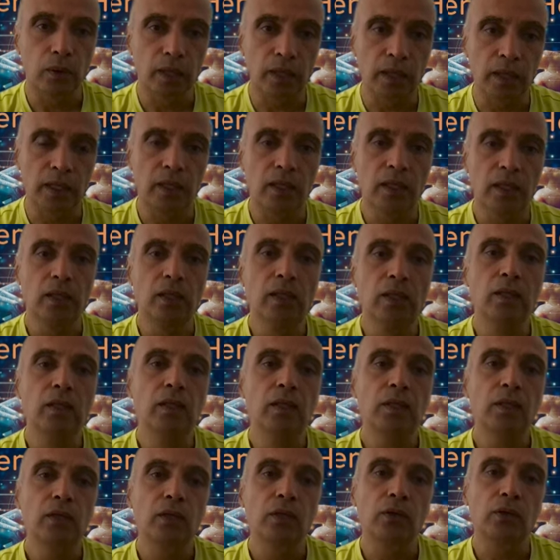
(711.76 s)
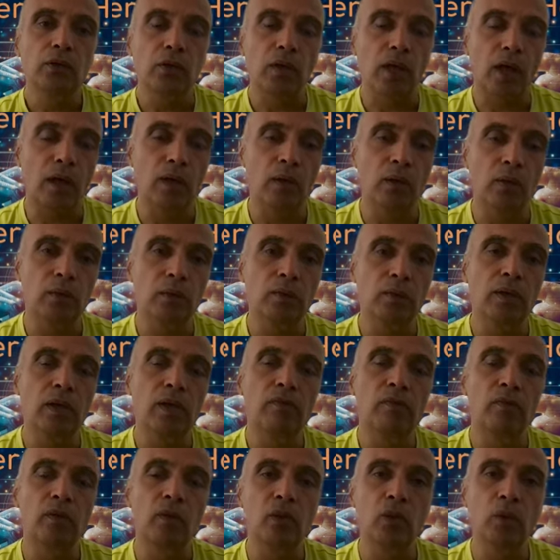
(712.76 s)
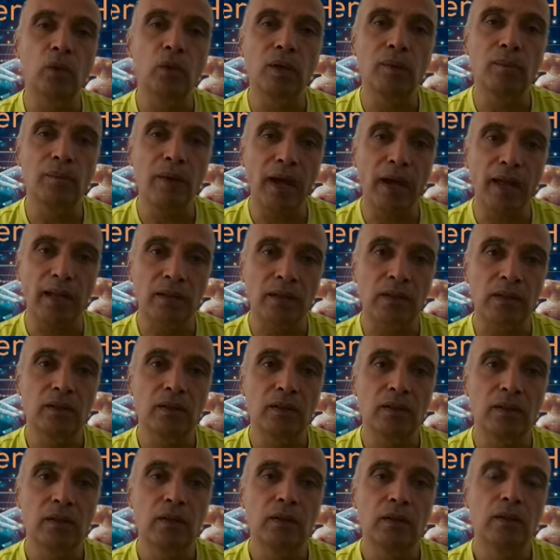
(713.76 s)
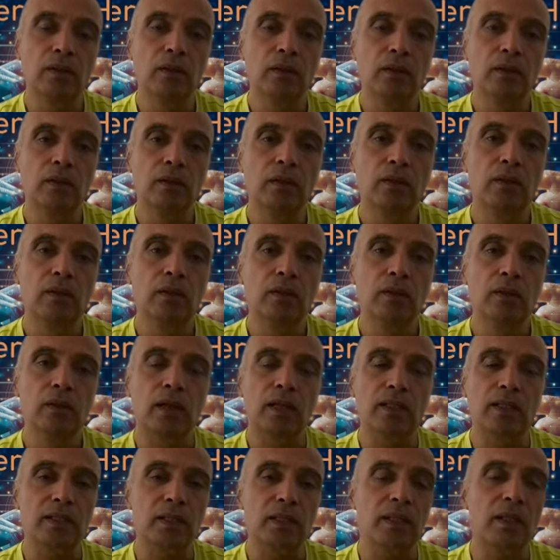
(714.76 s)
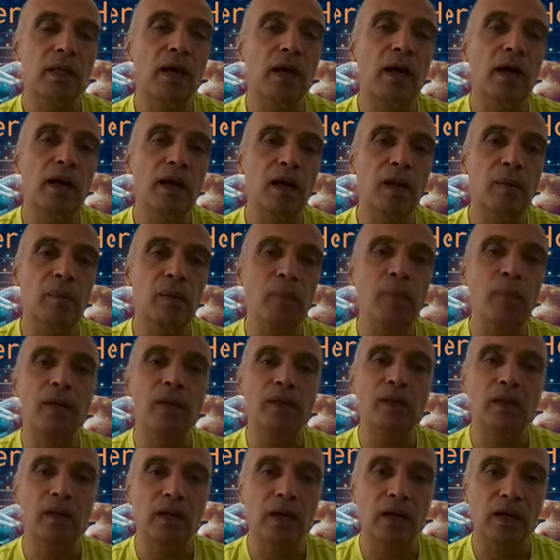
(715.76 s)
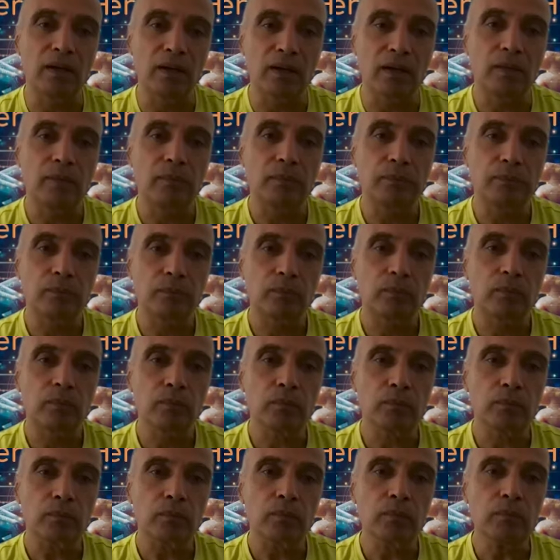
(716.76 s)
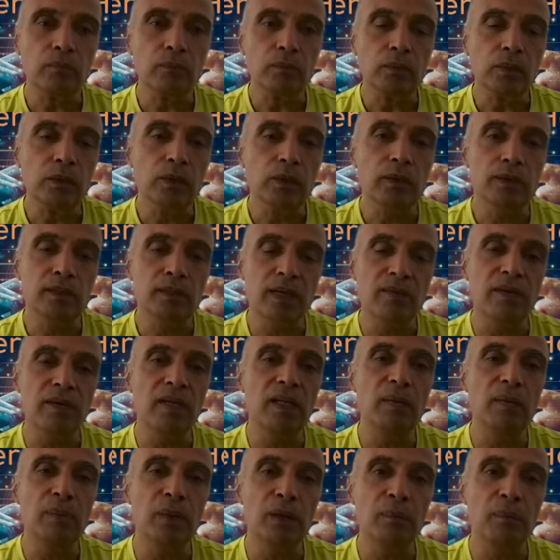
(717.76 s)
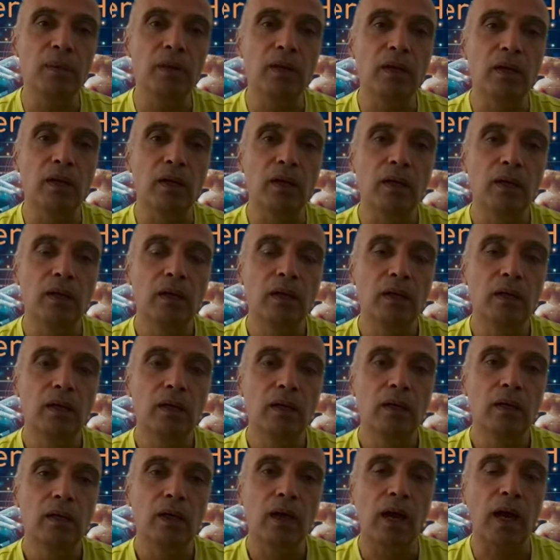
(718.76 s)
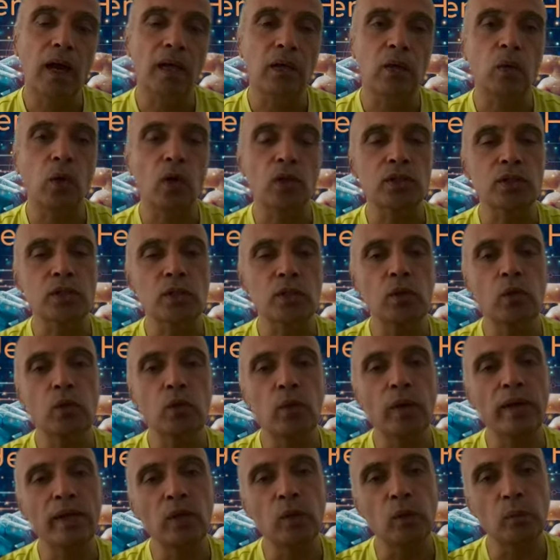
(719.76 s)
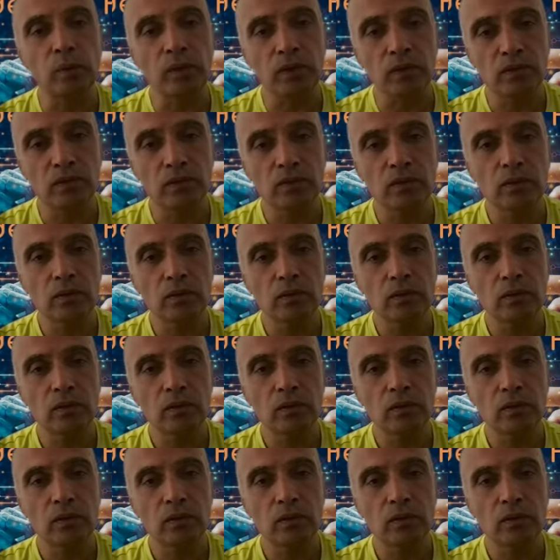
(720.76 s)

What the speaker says: Okay. So now if you do the math, let's say there are 100 people in the country, 70 people are costing you 20 rupees